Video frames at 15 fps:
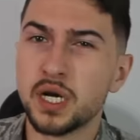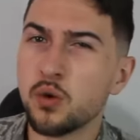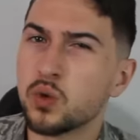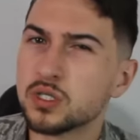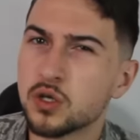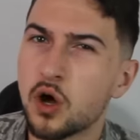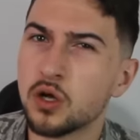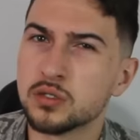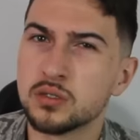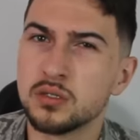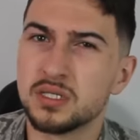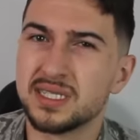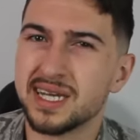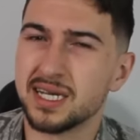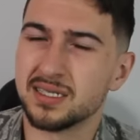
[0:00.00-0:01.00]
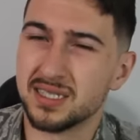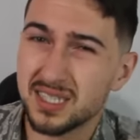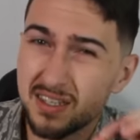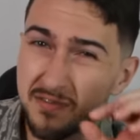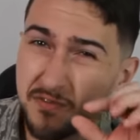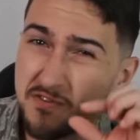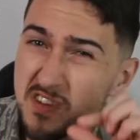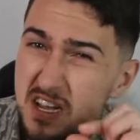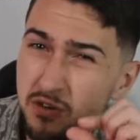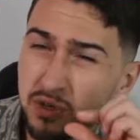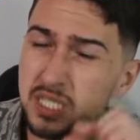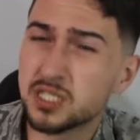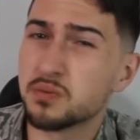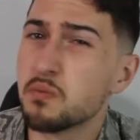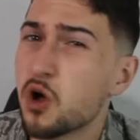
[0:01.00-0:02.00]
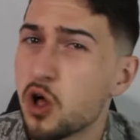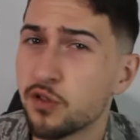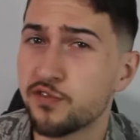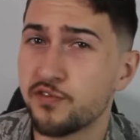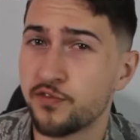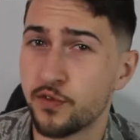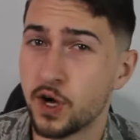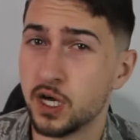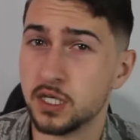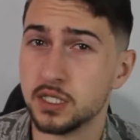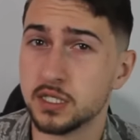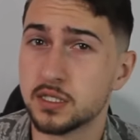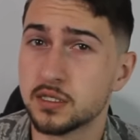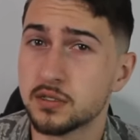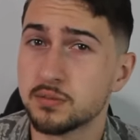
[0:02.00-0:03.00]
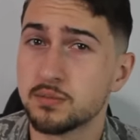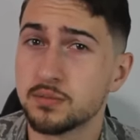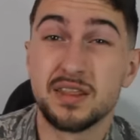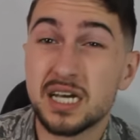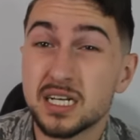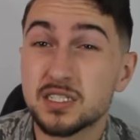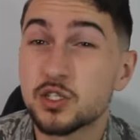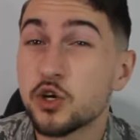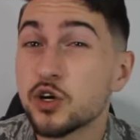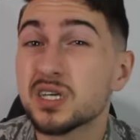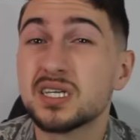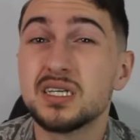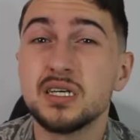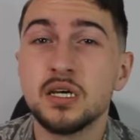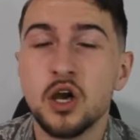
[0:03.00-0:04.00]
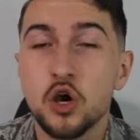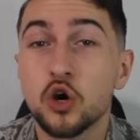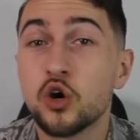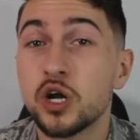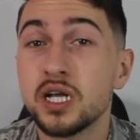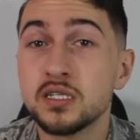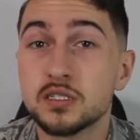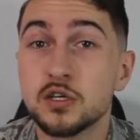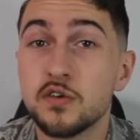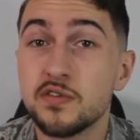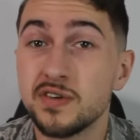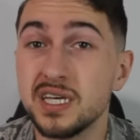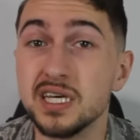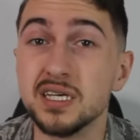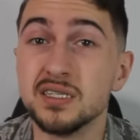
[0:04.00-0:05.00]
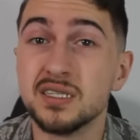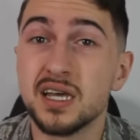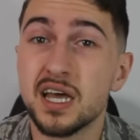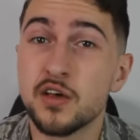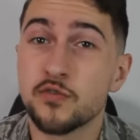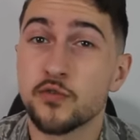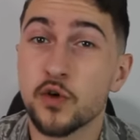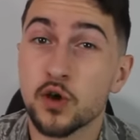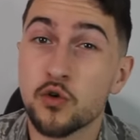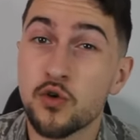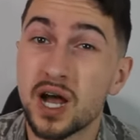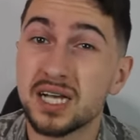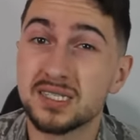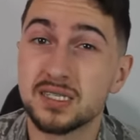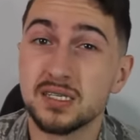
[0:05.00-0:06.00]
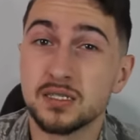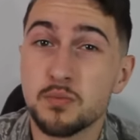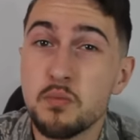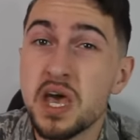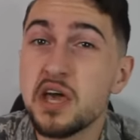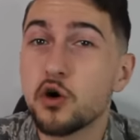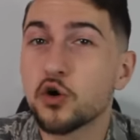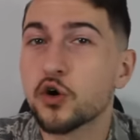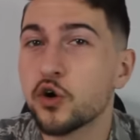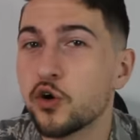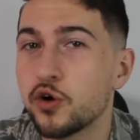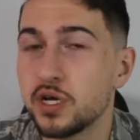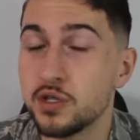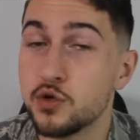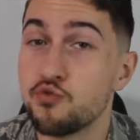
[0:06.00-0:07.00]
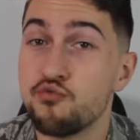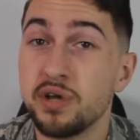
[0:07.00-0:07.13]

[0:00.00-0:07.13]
But it was also stated in very small font that Turkey could intervene if a crisis may occur in the